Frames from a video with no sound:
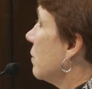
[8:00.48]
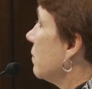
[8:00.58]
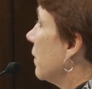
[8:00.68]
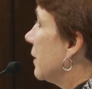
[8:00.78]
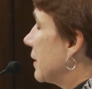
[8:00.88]

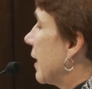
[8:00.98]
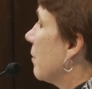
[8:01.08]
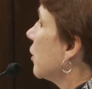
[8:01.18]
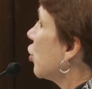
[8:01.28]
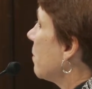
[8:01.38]
of
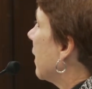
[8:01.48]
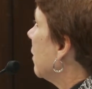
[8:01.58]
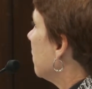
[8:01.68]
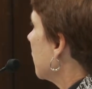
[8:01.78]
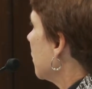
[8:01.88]
established
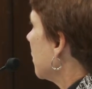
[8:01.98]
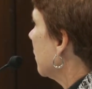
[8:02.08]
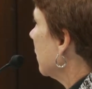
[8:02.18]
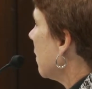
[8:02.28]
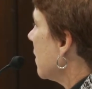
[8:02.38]
bail for
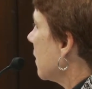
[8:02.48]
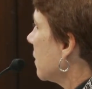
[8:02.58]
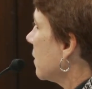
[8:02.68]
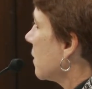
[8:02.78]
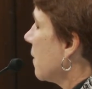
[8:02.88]
certain
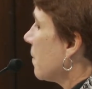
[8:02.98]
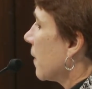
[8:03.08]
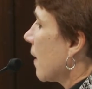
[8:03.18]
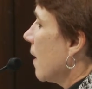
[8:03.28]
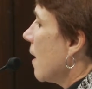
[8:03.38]
things.
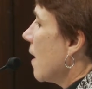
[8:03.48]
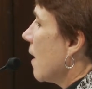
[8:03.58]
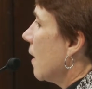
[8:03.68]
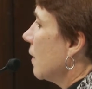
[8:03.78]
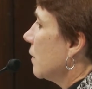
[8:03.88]

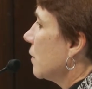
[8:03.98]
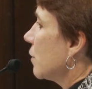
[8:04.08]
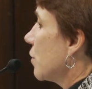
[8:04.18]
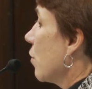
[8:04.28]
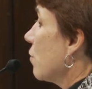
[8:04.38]

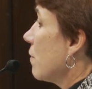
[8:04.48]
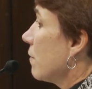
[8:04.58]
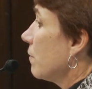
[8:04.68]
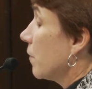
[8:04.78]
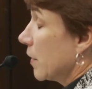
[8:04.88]
So
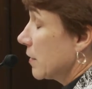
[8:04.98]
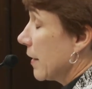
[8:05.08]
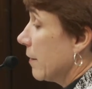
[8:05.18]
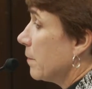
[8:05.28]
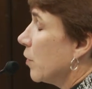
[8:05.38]
for
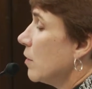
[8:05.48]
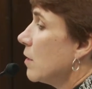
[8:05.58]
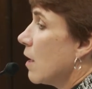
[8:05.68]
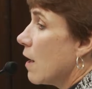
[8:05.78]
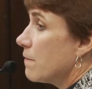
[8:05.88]
example,
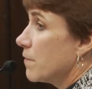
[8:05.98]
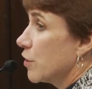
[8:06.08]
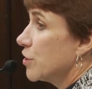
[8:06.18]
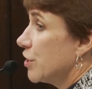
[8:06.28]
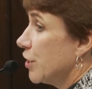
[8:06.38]
a
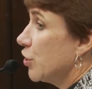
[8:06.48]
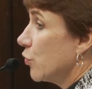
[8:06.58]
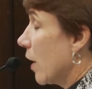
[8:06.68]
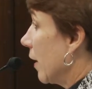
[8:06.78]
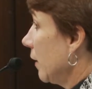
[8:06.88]
first
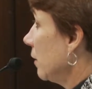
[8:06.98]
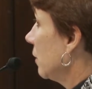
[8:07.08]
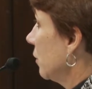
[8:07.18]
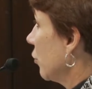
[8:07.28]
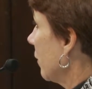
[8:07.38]
DUI,
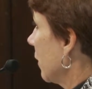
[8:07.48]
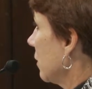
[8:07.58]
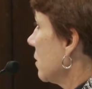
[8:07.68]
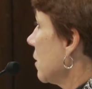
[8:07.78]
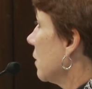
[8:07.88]
driving
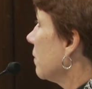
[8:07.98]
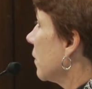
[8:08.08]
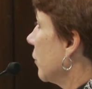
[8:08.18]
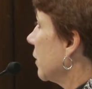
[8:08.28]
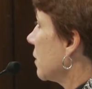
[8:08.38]
under the
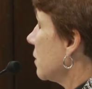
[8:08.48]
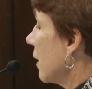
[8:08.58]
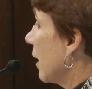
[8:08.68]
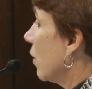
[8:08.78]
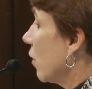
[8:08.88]
influence,
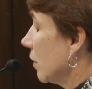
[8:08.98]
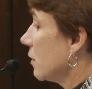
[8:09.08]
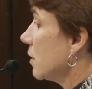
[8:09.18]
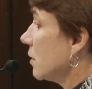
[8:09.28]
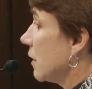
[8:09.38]
now
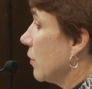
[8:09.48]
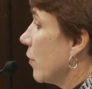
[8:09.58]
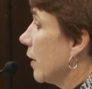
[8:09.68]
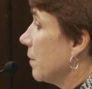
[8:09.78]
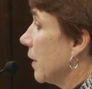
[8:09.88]
under the
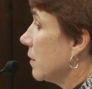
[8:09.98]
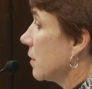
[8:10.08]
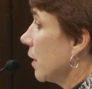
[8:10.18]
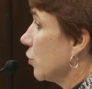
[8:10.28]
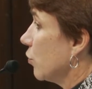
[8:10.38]
statewide bail
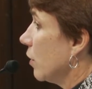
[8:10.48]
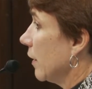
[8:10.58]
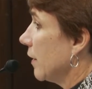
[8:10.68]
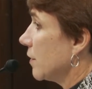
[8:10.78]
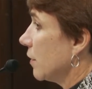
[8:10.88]
schedule
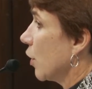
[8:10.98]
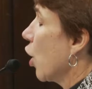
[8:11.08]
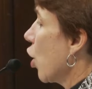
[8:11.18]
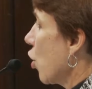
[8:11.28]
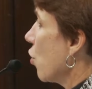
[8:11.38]
is an
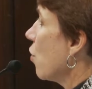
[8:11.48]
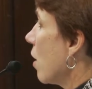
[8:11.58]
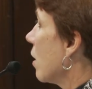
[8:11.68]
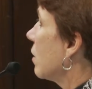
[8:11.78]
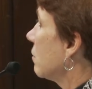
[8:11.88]

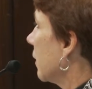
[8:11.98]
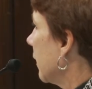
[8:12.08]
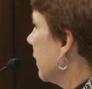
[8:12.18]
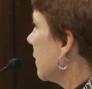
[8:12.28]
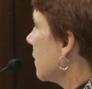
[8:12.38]
OR
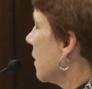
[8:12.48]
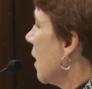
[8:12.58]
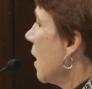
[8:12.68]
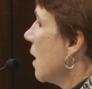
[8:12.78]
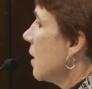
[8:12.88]
release.
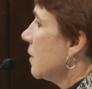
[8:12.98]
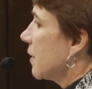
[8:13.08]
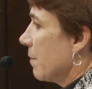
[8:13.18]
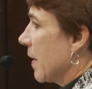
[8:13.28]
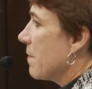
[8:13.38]

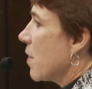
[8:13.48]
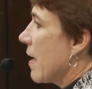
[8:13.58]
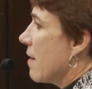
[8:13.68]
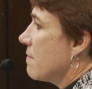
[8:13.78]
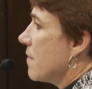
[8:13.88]
Some people
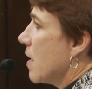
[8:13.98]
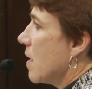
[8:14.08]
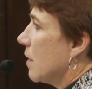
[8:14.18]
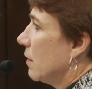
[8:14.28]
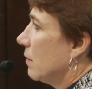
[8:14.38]
have
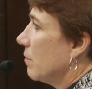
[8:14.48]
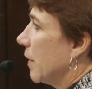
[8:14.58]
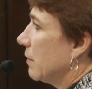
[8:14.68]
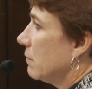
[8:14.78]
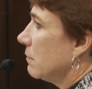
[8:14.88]

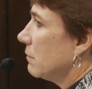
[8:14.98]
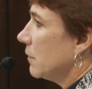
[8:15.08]
been,